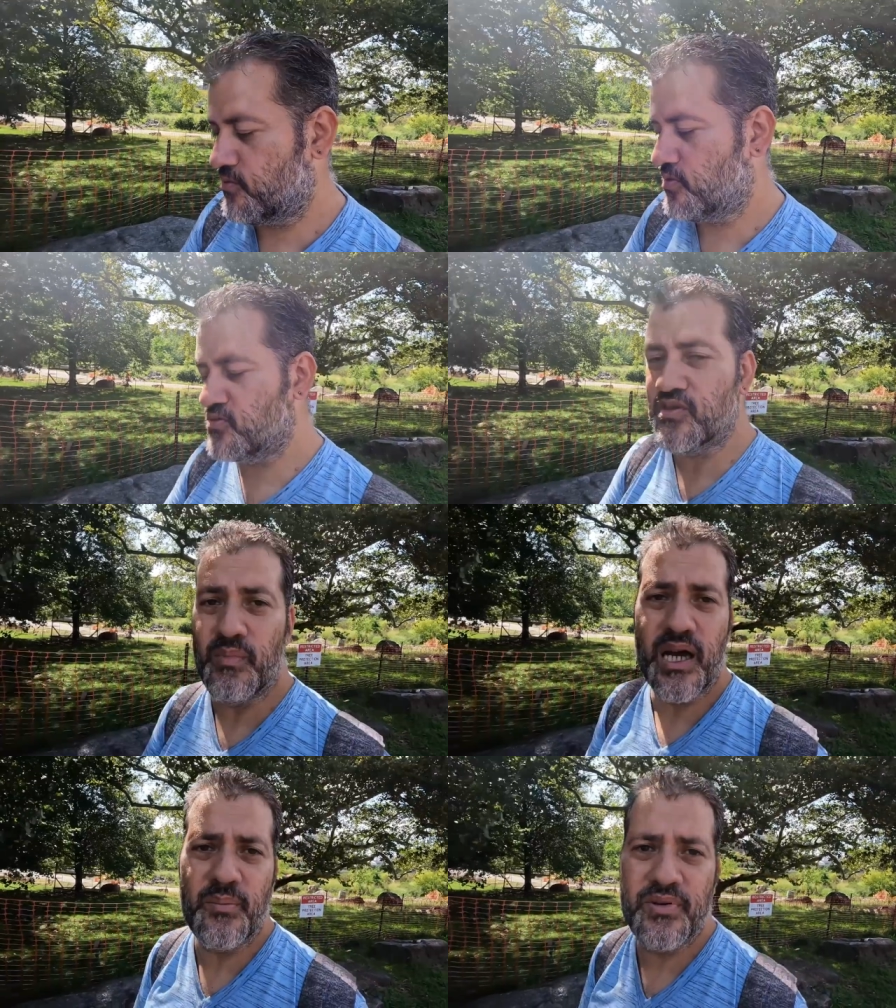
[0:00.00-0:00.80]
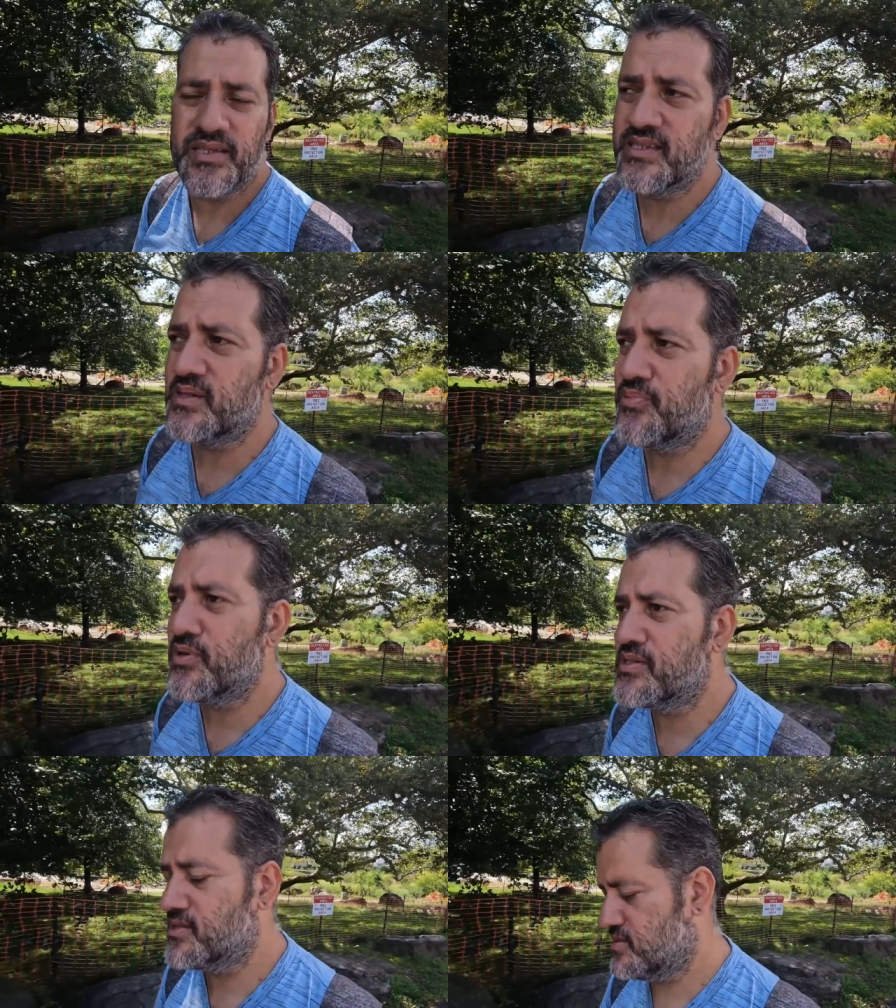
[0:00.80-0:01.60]
according to the map, this is the
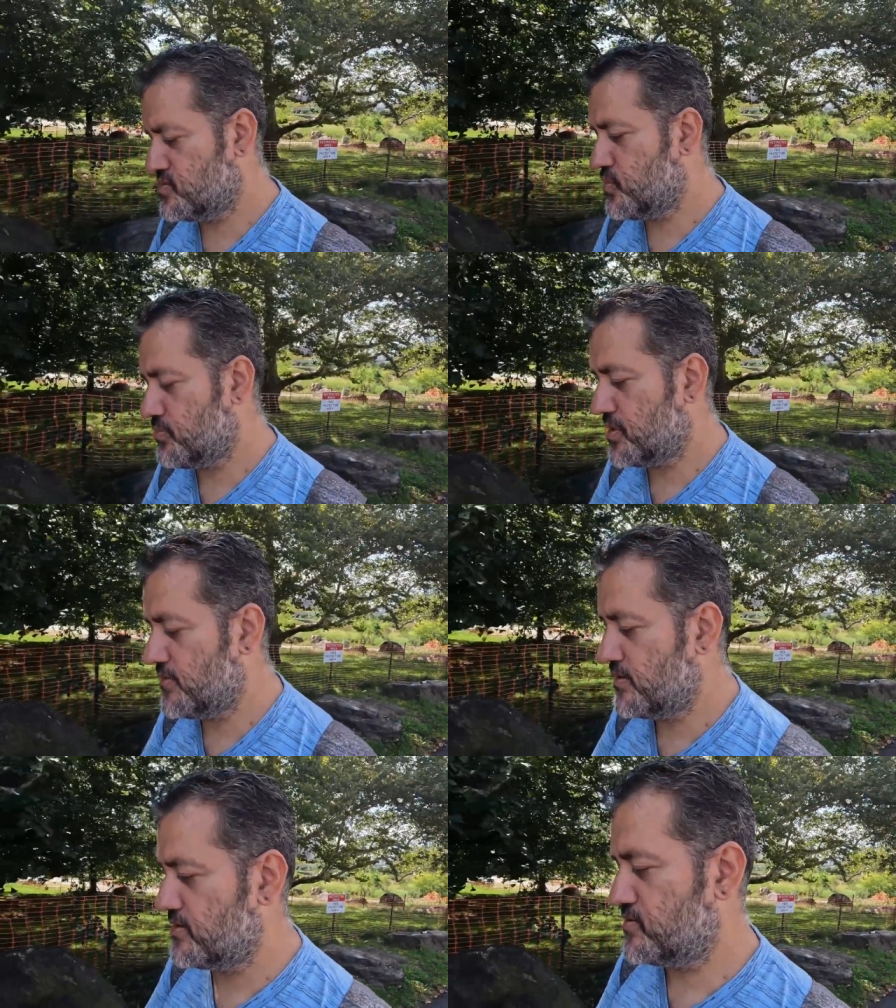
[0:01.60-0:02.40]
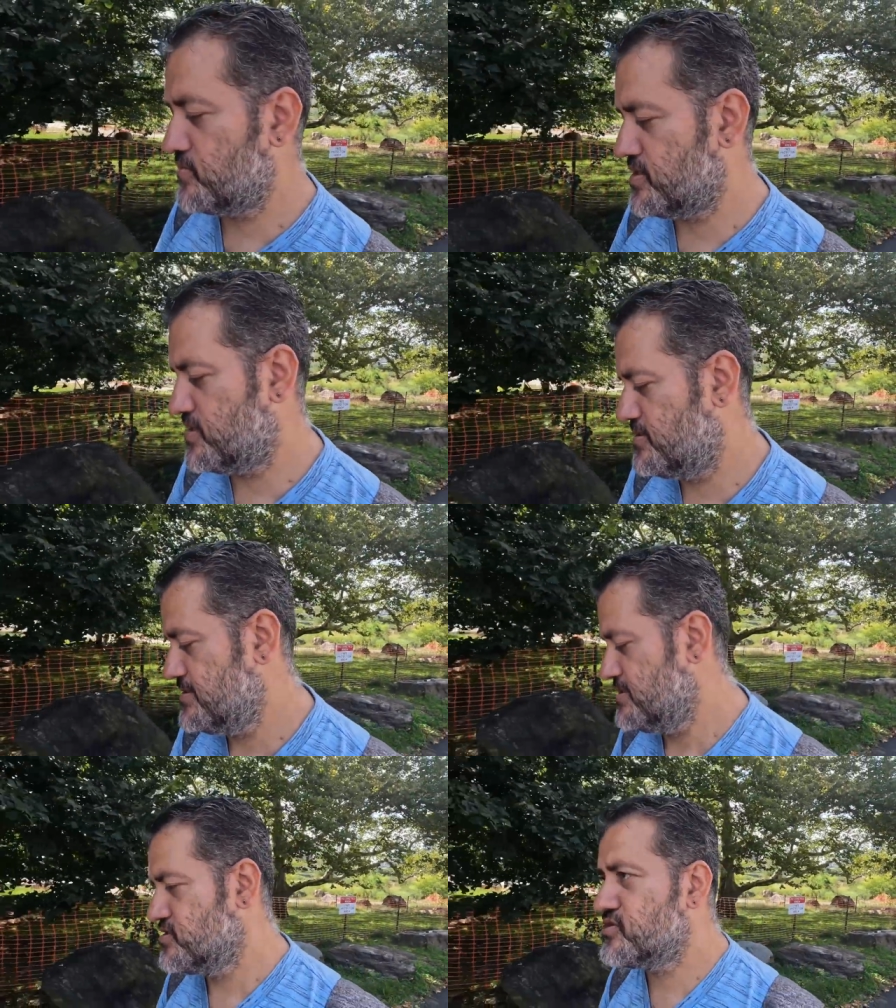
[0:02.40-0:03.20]
poison swamp area. So yeah,
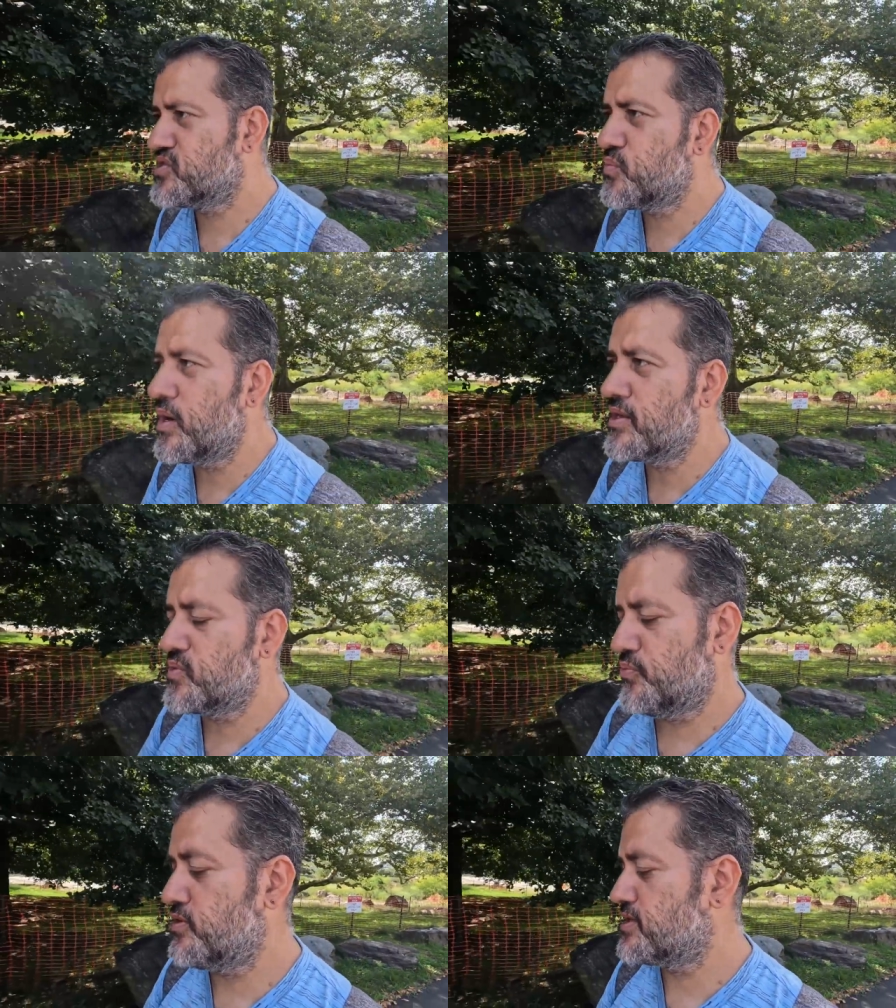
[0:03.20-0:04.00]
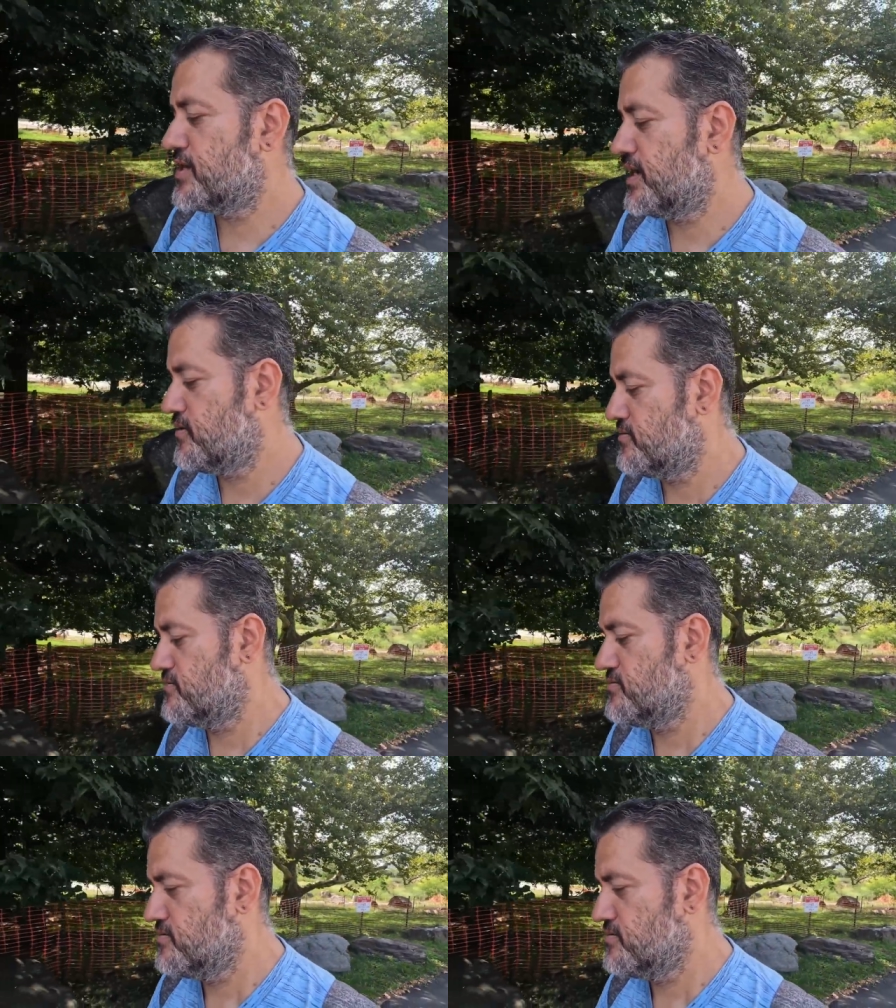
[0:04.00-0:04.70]
just wanted to point that out.